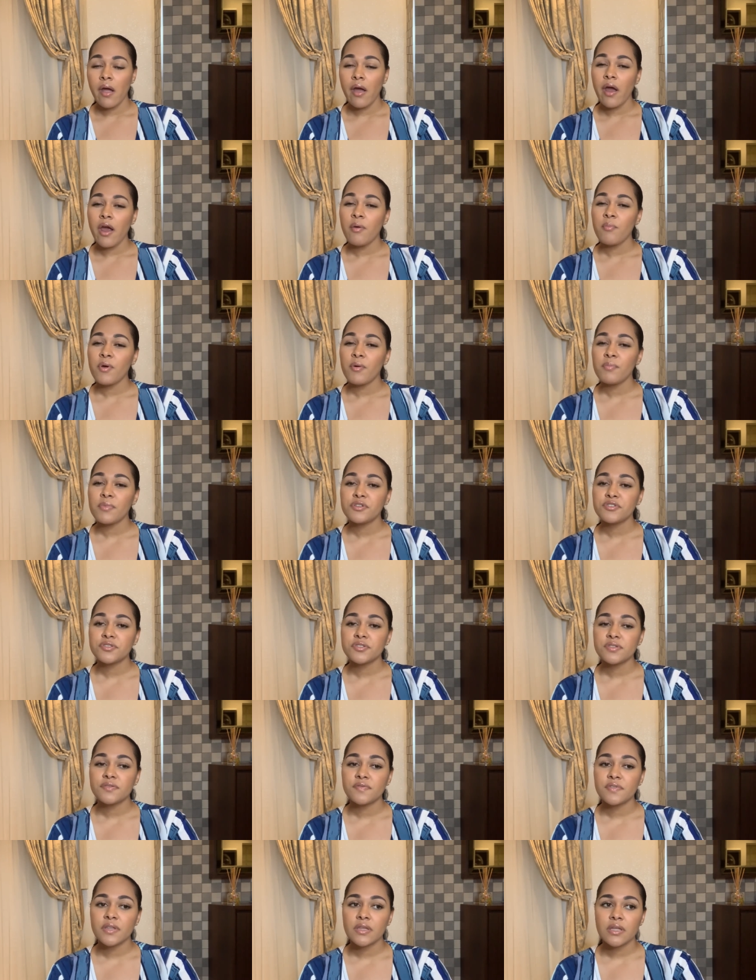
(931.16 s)
I remember
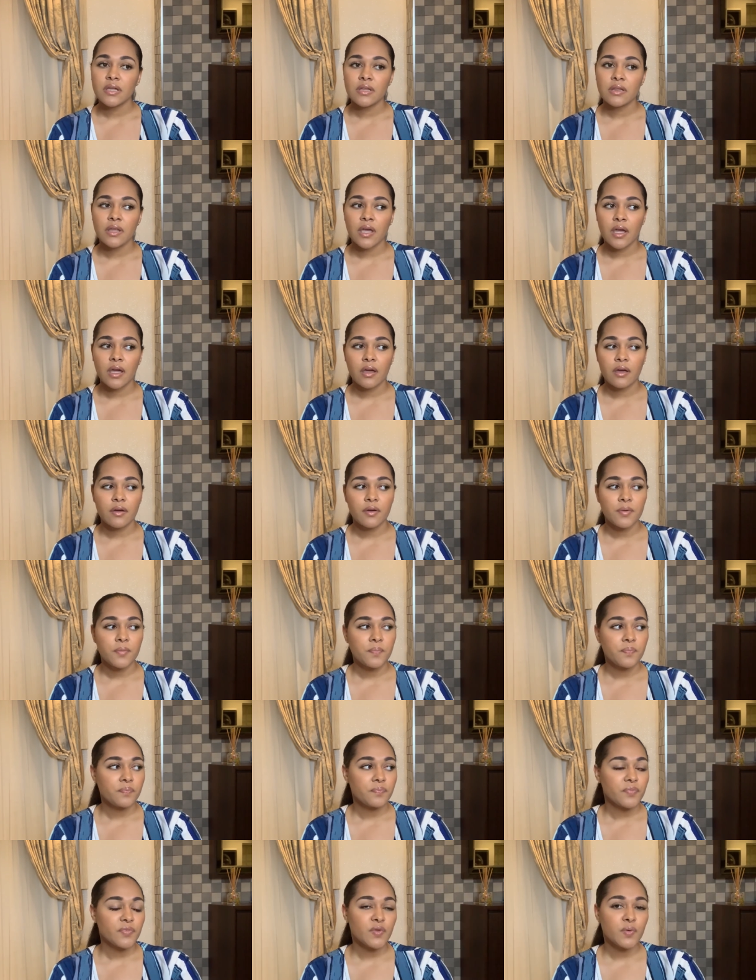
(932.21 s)
just feeling like
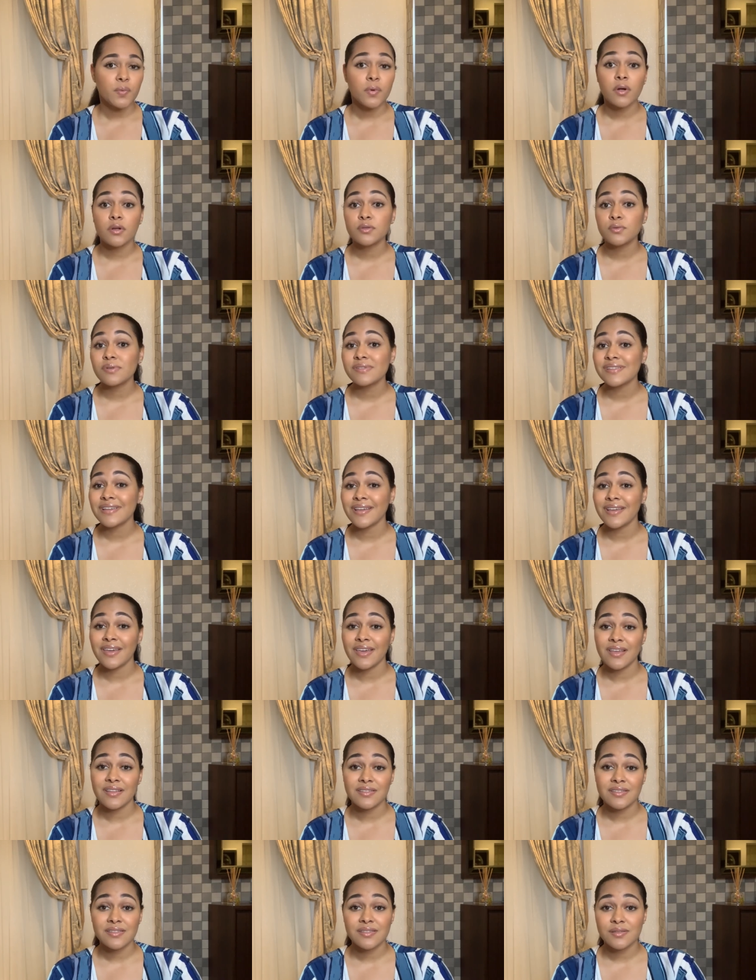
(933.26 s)
the world was
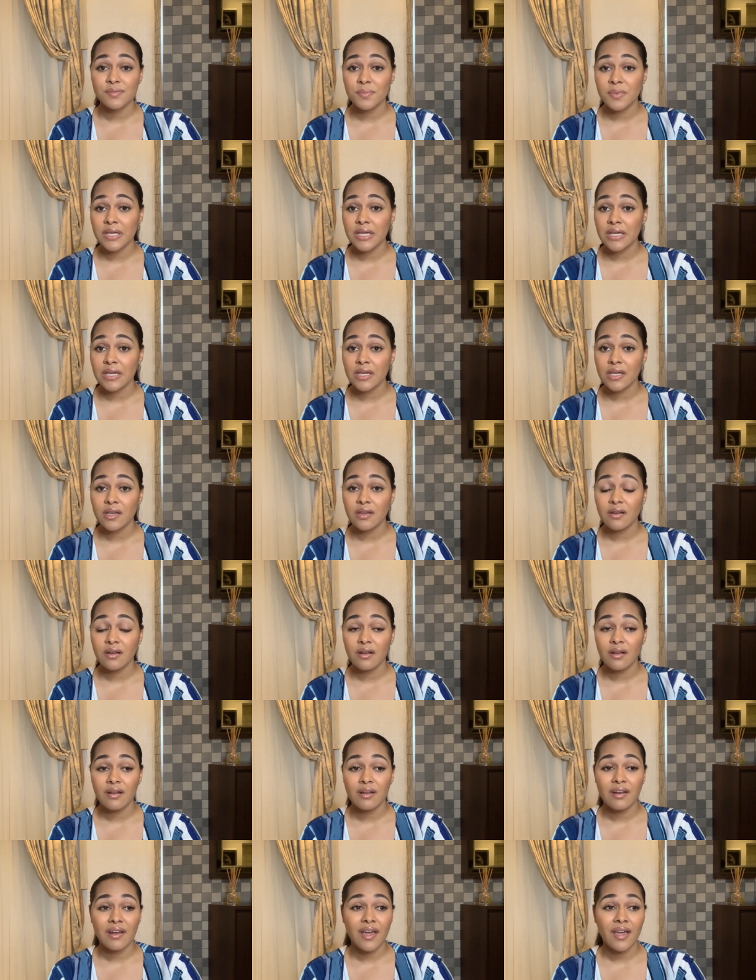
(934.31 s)
against me,
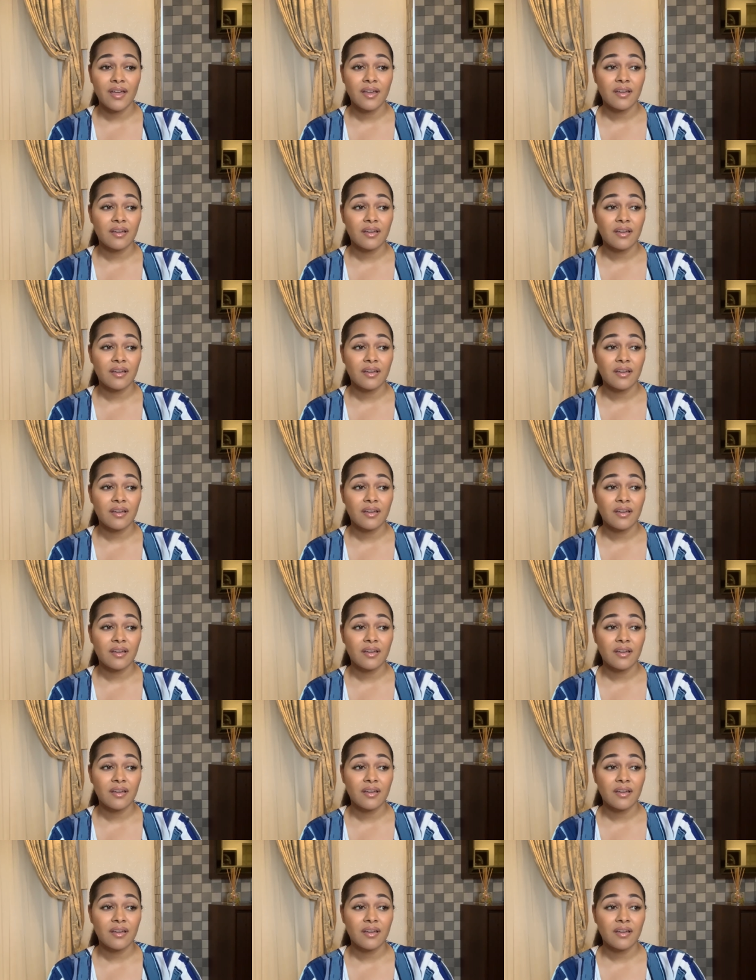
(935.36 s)
like